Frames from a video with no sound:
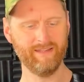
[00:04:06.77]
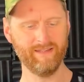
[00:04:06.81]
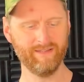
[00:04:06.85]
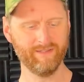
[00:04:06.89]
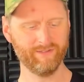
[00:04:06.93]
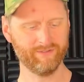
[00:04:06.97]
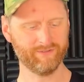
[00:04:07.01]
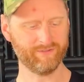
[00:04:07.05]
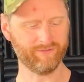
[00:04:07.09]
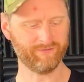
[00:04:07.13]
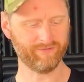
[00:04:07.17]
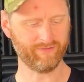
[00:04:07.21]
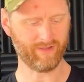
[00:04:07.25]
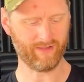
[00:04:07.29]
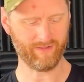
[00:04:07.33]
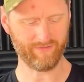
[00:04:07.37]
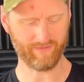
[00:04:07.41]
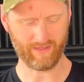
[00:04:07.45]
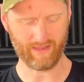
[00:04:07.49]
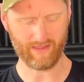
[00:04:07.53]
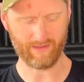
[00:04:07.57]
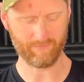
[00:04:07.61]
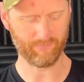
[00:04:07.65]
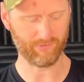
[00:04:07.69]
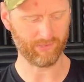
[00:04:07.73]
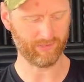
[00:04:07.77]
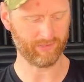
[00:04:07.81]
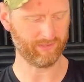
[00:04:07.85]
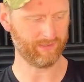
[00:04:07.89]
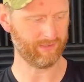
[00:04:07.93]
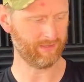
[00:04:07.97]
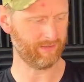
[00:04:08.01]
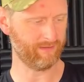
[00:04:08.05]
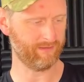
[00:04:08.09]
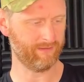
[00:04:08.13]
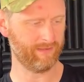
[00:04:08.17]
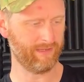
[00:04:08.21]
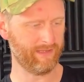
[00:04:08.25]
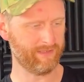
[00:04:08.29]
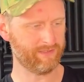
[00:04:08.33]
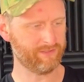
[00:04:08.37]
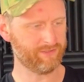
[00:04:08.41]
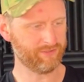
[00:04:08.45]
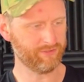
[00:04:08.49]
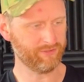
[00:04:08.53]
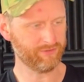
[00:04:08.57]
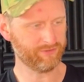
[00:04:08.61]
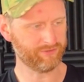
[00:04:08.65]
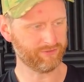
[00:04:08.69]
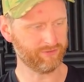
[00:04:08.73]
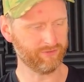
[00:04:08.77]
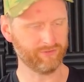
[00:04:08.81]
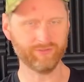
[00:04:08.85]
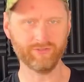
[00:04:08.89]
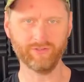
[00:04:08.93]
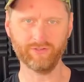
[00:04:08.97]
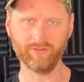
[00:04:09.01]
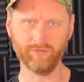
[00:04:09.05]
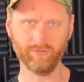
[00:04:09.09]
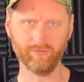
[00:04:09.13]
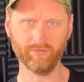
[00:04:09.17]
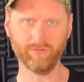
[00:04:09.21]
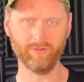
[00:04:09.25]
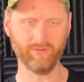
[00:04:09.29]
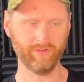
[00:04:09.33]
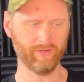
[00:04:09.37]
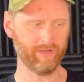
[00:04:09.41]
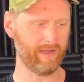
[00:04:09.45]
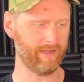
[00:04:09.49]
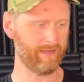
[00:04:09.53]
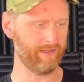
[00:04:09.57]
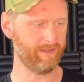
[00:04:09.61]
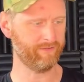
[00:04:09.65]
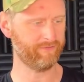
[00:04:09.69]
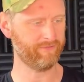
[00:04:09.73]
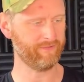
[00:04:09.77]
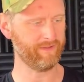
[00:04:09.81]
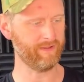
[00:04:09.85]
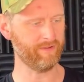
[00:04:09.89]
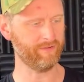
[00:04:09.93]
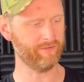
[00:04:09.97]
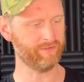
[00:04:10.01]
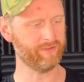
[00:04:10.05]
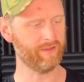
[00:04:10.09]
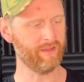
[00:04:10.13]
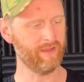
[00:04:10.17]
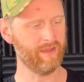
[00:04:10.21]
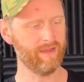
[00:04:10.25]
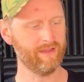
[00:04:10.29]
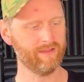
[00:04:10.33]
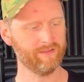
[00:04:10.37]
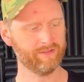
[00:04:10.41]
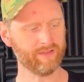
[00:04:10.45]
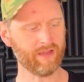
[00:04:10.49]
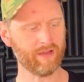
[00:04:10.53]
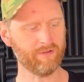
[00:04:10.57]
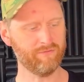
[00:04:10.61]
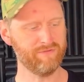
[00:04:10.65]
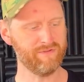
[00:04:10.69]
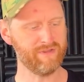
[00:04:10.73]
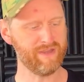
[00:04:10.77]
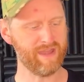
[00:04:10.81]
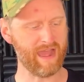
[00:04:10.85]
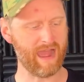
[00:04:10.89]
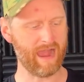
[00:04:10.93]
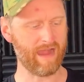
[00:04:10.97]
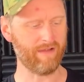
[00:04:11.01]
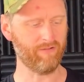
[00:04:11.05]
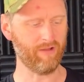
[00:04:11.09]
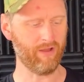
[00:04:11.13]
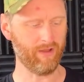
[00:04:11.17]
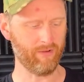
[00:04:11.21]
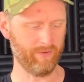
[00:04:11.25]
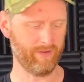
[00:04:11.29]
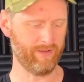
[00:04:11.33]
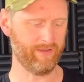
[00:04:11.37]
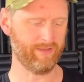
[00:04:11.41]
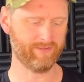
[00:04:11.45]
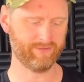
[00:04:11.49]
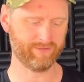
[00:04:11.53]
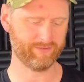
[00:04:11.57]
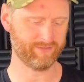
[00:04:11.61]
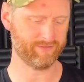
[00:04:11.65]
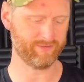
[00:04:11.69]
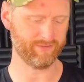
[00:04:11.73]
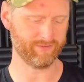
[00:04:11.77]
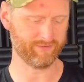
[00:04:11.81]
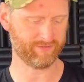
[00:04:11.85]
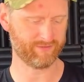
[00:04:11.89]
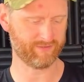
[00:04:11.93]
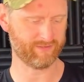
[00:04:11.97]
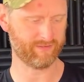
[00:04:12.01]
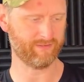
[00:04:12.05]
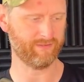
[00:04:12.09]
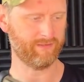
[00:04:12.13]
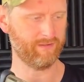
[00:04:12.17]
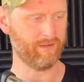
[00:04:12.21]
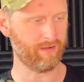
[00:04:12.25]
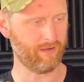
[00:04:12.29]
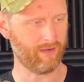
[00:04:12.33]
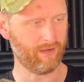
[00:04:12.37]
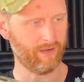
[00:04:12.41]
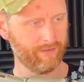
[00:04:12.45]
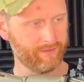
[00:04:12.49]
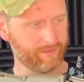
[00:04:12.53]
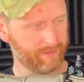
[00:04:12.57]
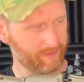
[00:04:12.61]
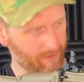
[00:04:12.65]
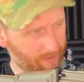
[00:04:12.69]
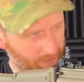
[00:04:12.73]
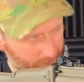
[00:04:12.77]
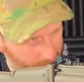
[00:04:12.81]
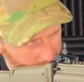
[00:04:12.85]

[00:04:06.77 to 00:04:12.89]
stuff like that, but it's just such a cool gun, and it feels so narrow. It's just, I don't know,